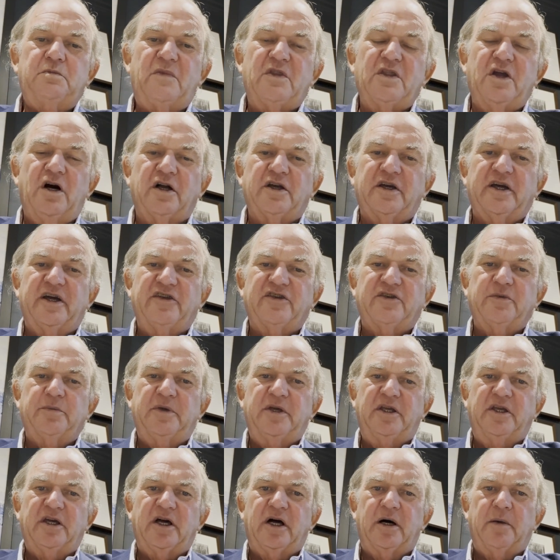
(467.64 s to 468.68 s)
are going to
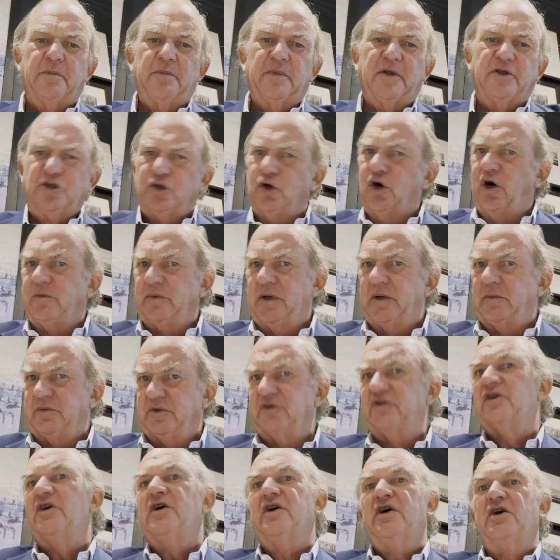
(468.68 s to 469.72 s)
be you, our
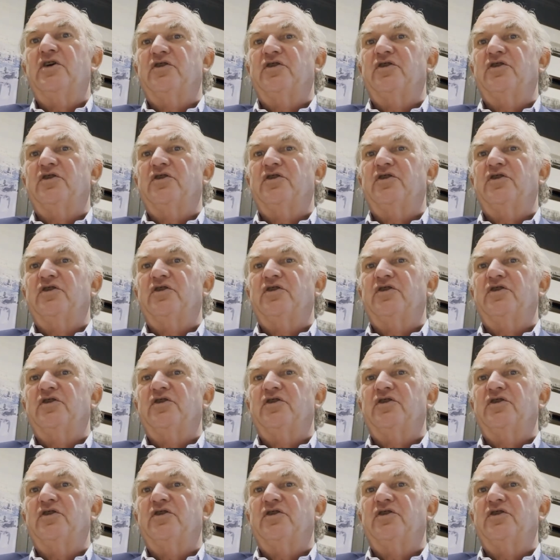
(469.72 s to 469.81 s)
members.